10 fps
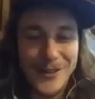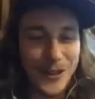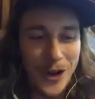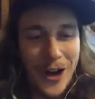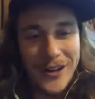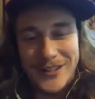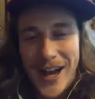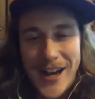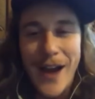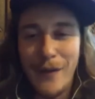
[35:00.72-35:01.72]
song, it's
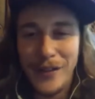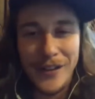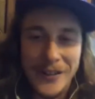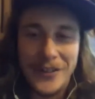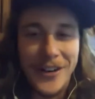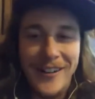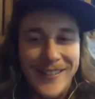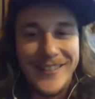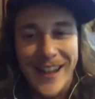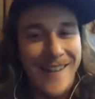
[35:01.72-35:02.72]
got everything, dude.
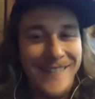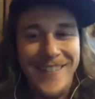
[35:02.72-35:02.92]
You know?